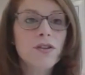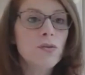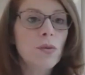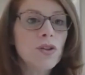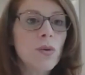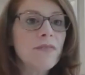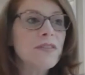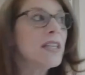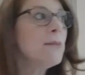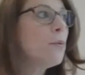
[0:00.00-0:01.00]
to do? What do I have
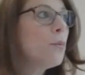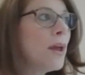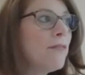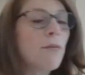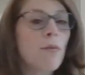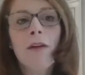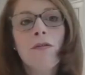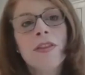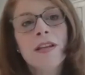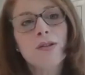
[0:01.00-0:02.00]
to keep away from?
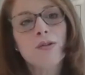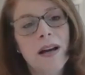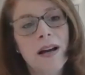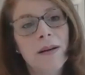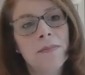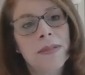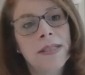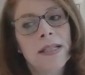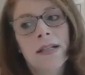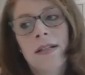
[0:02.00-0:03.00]
Everything
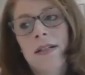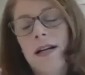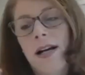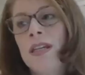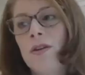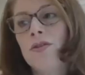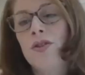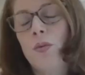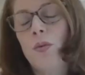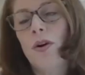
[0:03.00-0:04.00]
becomes geared
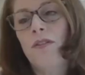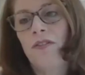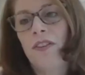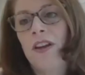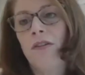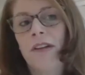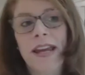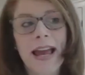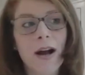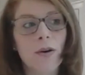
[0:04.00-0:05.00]
toward
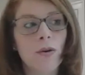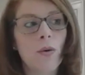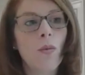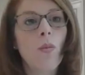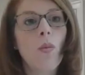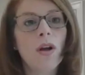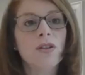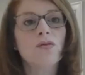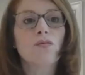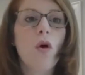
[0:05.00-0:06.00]
figuring out
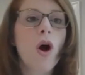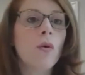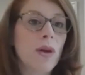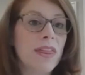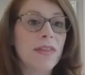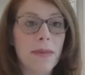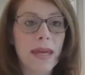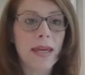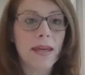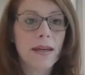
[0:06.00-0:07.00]
what's wrong with
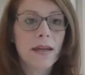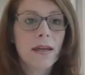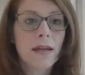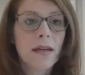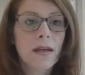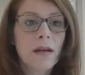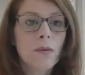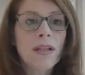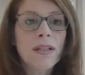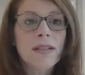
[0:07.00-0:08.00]
me,
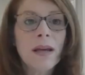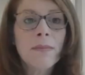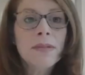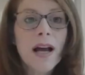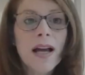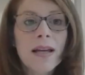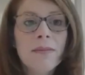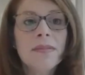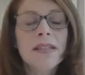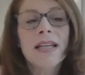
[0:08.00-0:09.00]
when
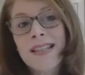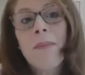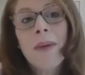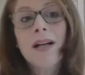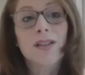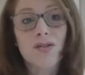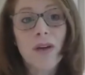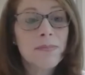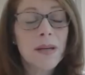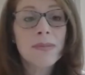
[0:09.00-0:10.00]
sometimes it's not much.
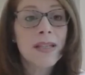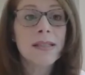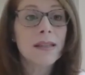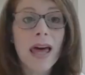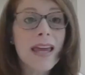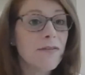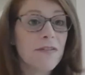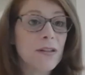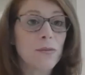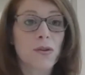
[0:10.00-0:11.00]
Sometimes it's life
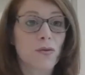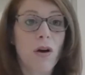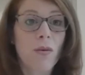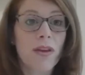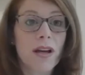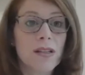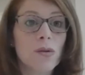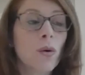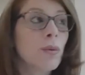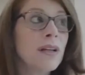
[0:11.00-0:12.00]
is what's wrong with us,
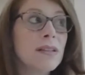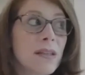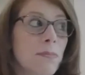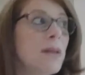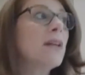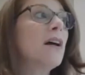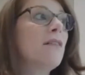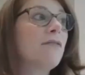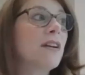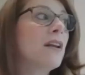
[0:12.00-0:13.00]
or we're not sleeping
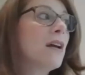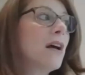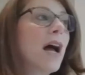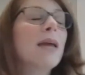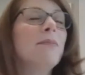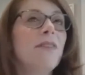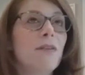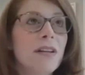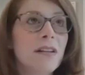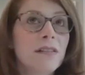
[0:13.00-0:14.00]
enough. And I am
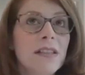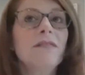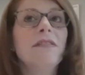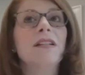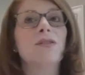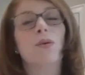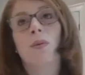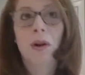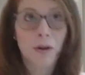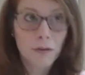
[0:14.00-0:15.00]
very guilty of this, or
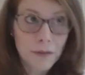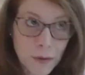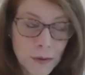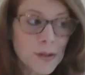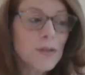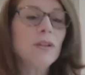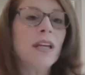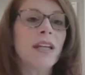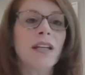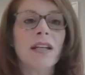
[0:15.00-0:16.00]
we're on our phones too
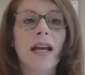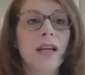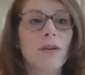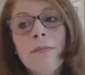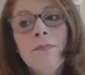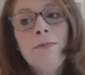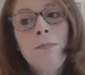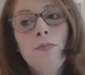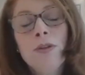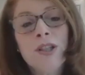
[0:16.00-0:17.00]
late at night and
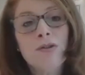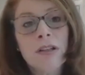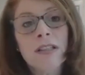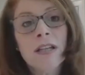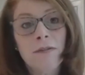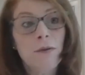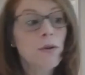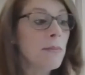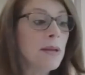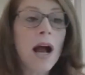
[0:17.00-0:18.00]
restricting food.
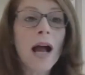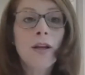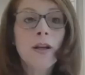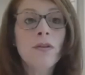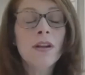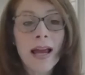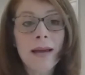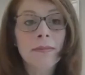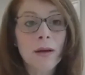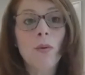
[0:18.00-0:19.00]
I mean, I know that I
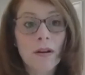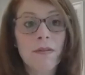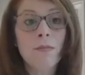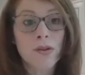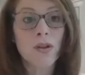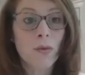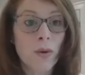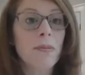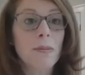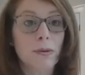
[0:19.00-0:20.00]
am like one of the most
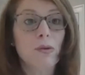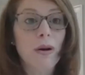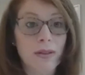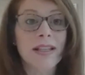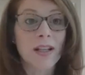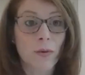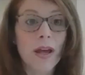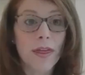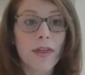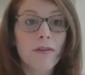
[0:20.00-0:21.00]
annoying people to go out to dinner
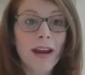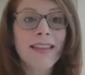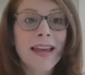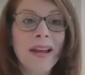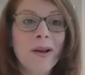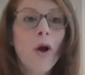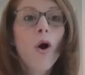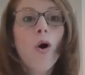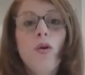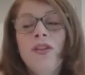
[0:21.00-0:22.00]
with, right? I'm like,
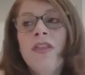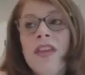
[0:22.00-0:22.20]
hold to